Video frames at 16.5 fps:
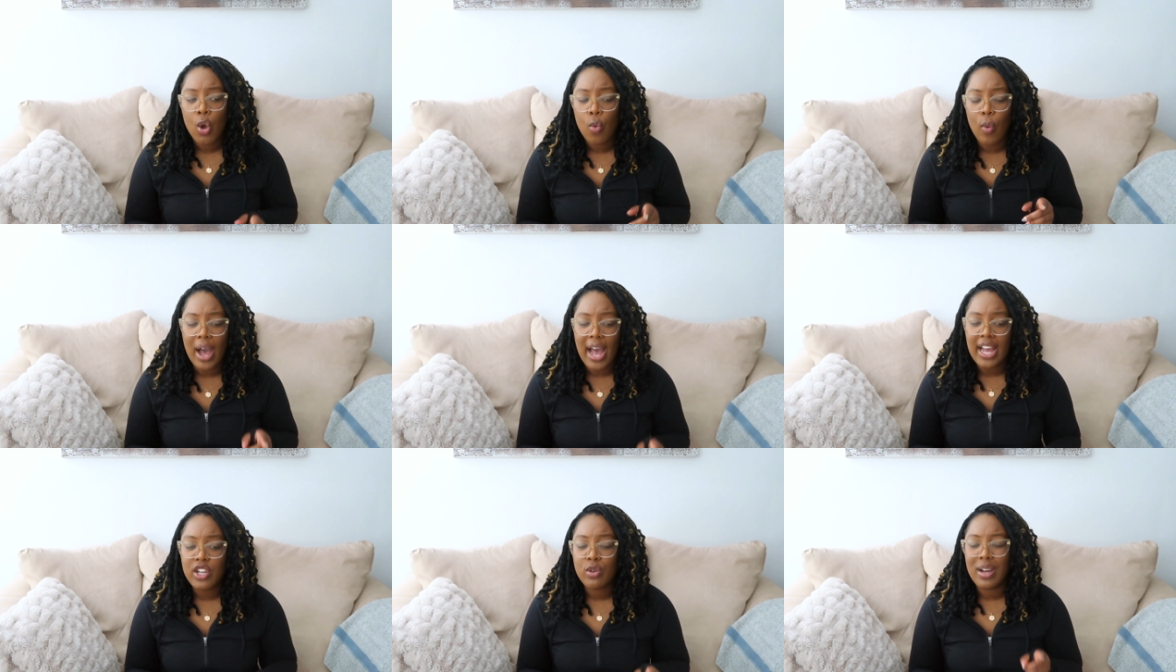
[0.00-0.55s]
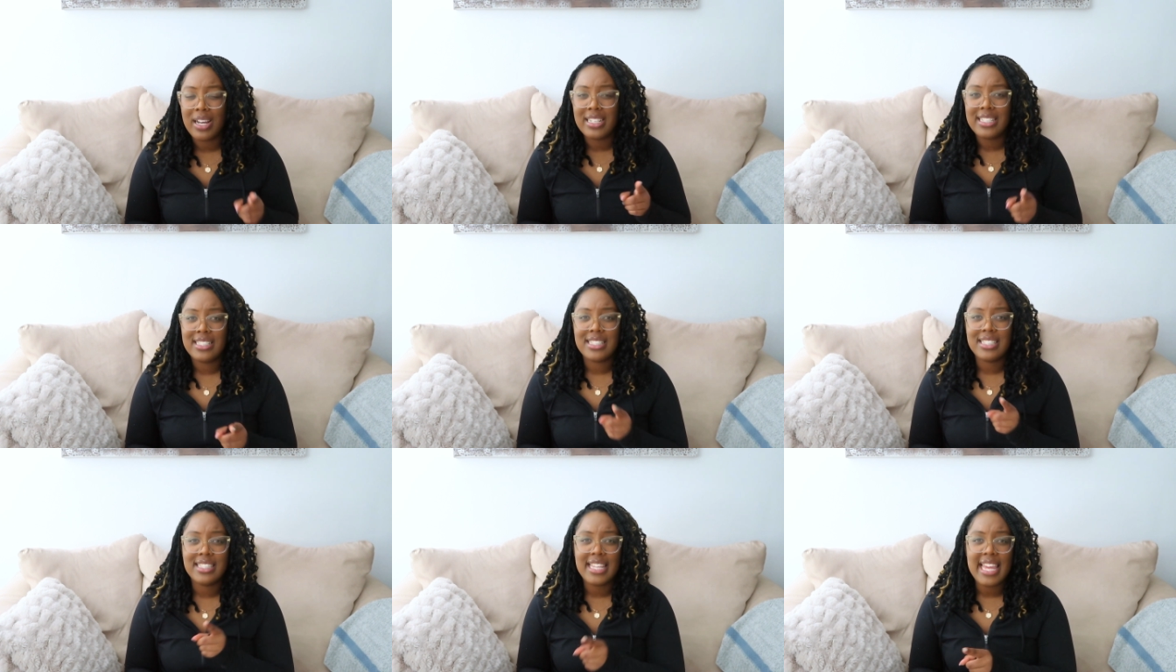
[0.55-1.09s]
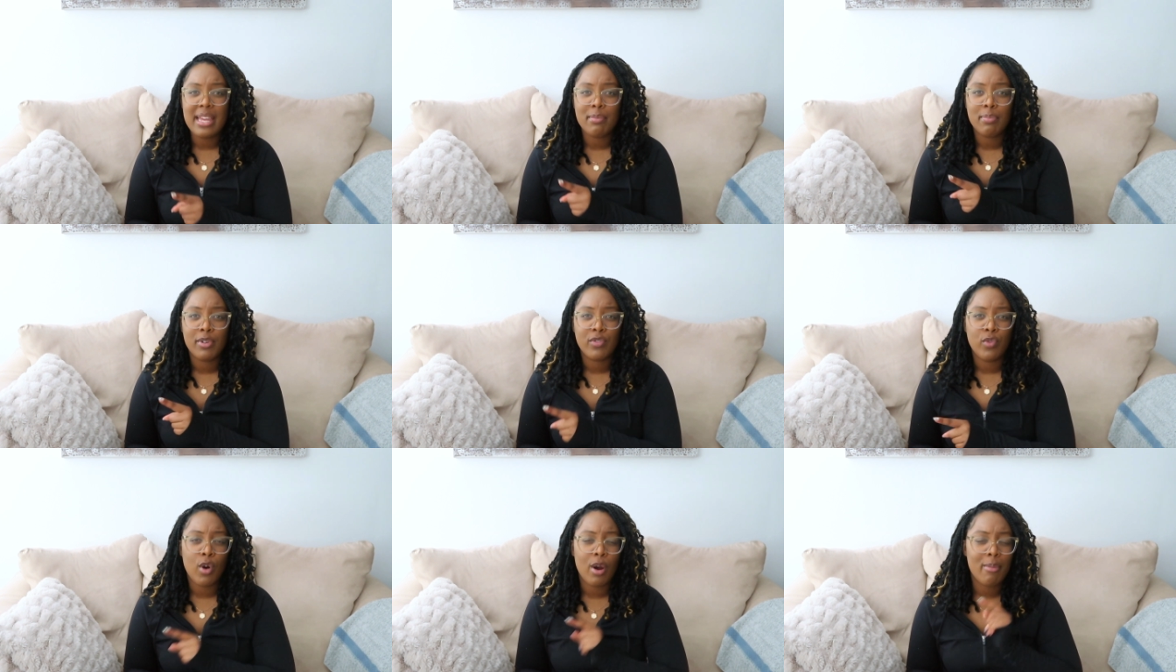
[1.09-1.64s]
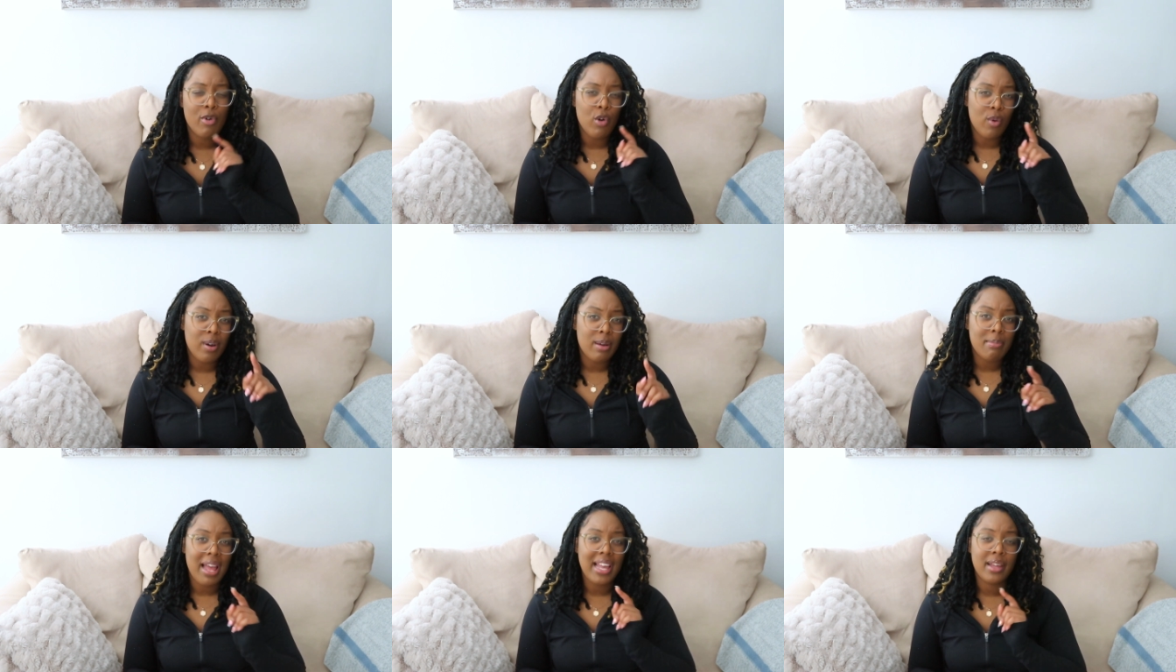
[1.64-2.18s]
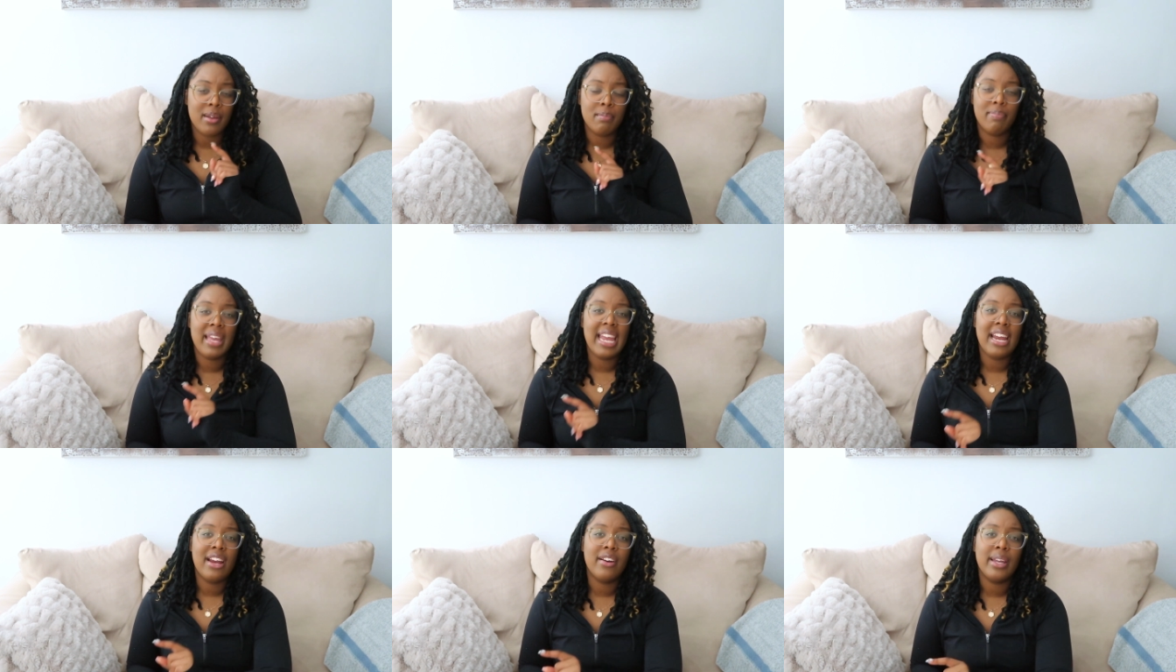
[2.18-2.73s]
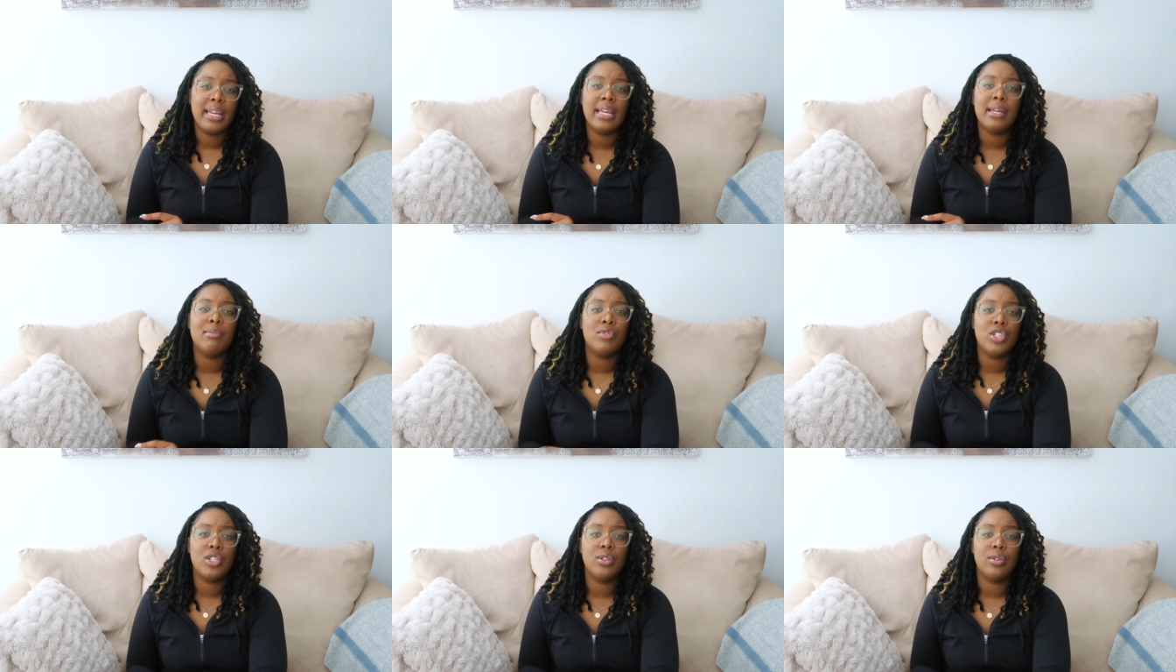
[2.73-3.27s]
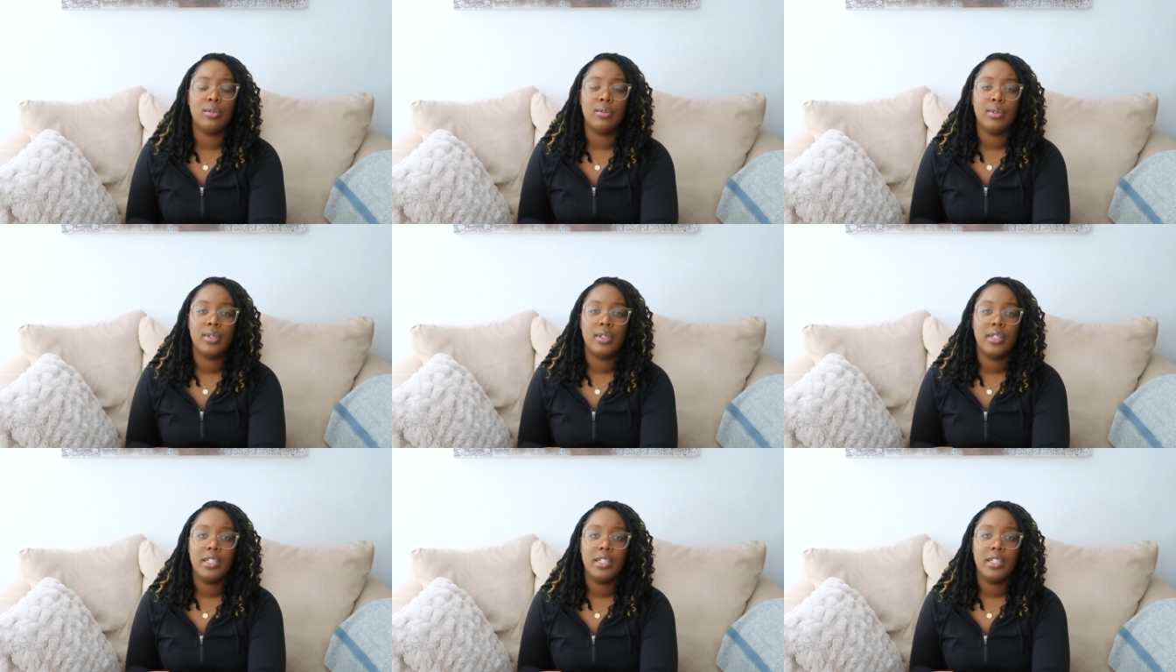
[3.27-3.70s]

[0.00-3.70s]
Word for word: Why do I need to see him perform? Who am I comparing him to